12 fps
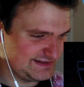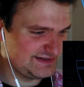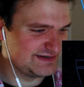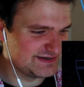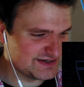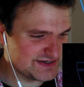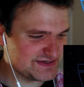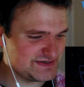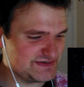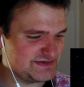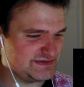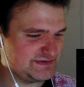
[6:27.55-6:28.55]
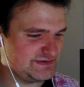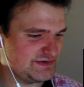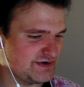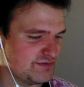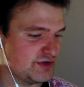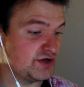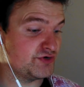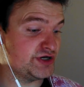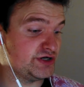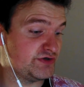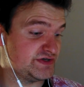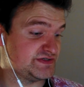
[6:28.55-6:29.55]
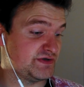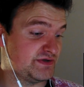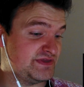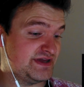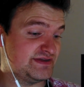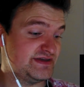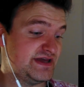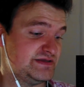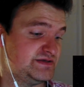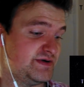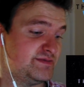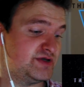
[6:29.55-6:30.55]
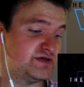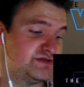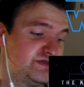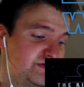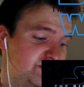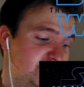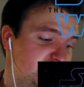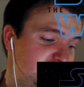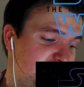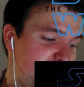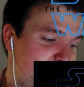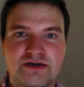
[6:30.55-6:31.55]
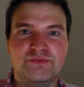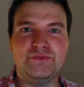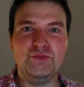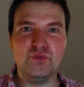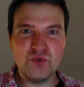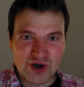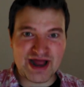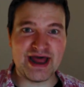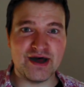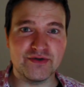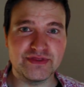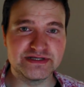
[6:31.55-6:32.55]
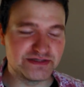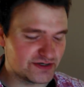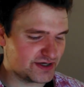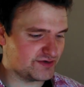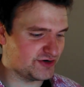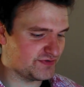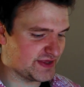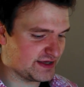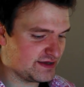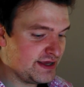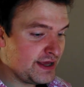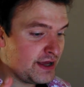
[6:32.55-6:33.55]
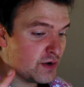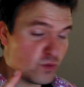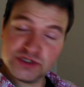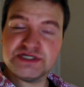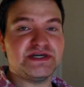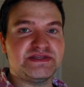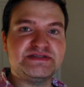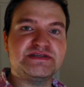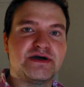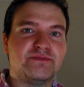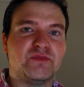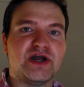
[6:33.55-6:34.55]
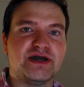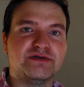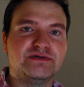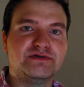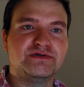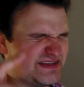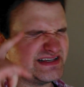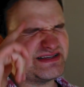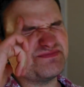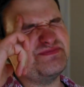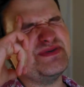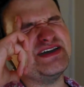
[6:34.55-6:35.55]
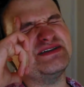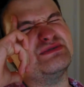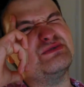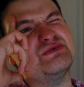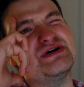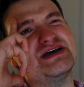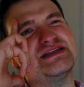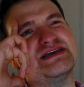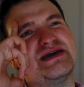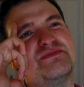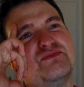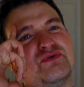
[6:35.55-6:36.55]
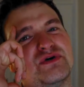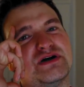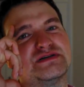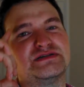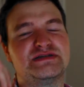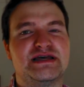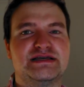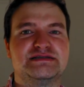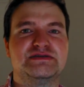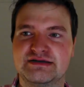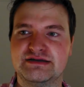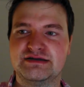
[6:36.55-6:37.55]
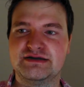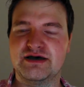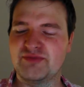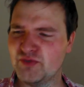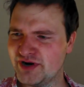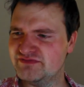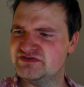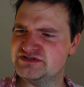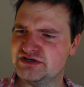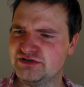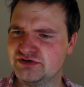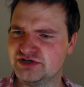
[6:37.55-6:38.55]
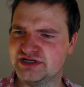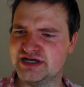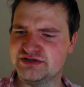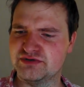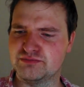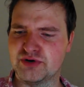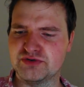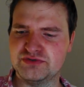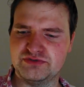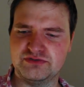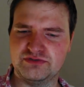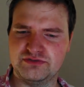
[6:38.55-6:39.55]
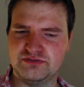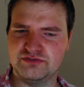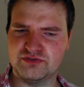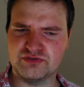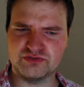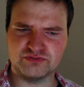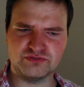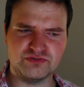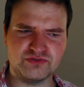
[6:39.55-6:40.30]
Nice. All right, well, I already know there's not a thing at the end, so I'm going to stop. Wow, there's a lot going on there. Watching it this time around, there's a bit where the Emperor says, I've been waiting for so long and now you're both, or you're